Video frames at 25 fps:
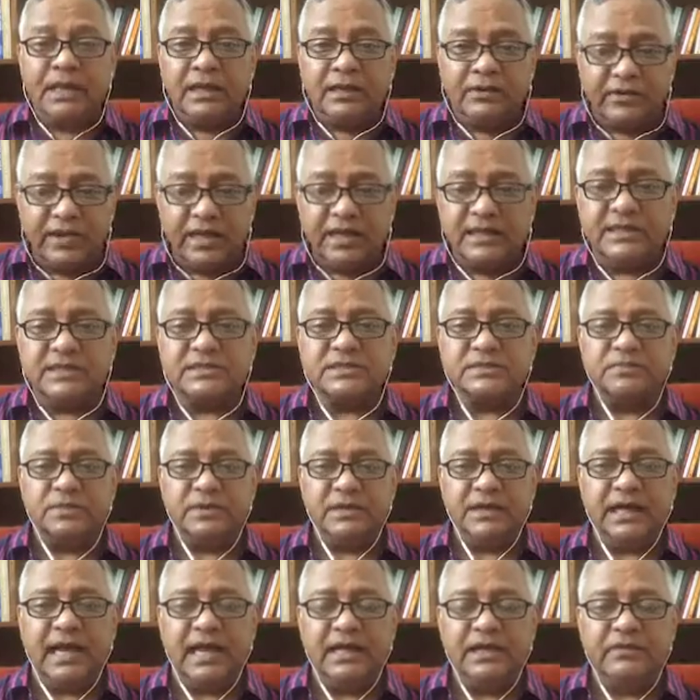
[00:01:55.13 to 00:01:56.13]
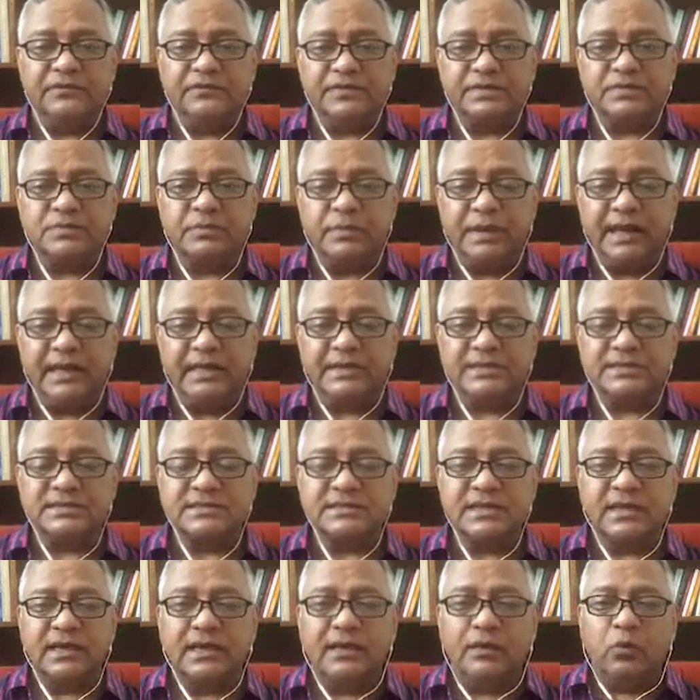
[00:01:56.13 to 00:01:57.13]
create a kind of a
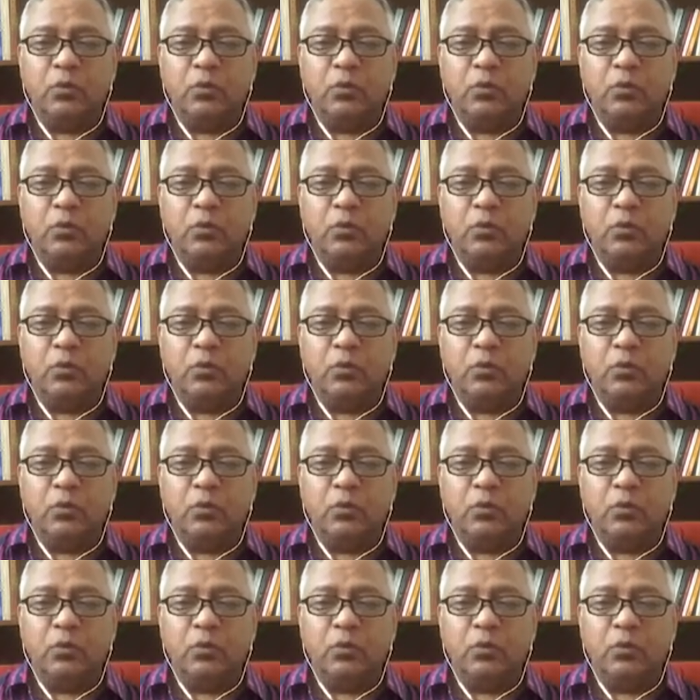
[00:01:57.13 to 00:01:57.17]
space